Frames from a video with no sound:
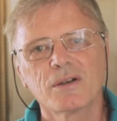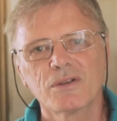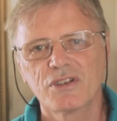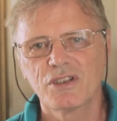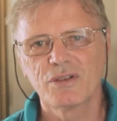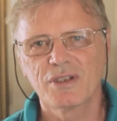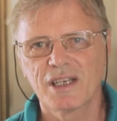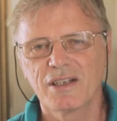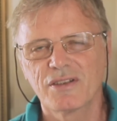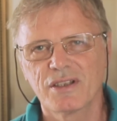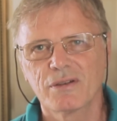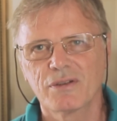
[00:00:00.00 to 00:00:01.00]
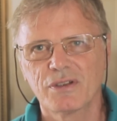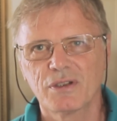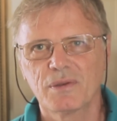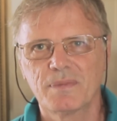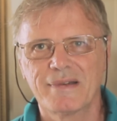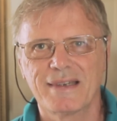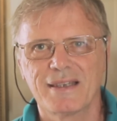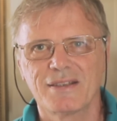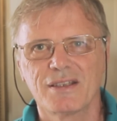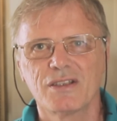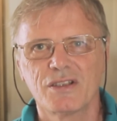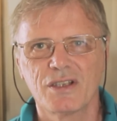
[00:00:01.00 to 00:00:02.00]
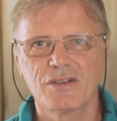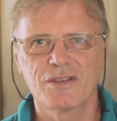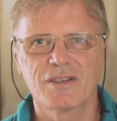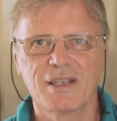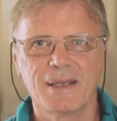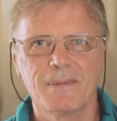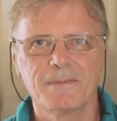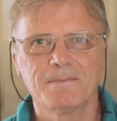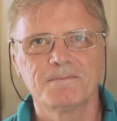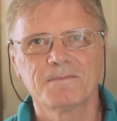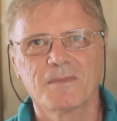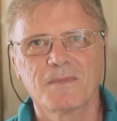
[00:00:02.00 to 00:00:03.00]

continue counting on your prayers in Jesus' name.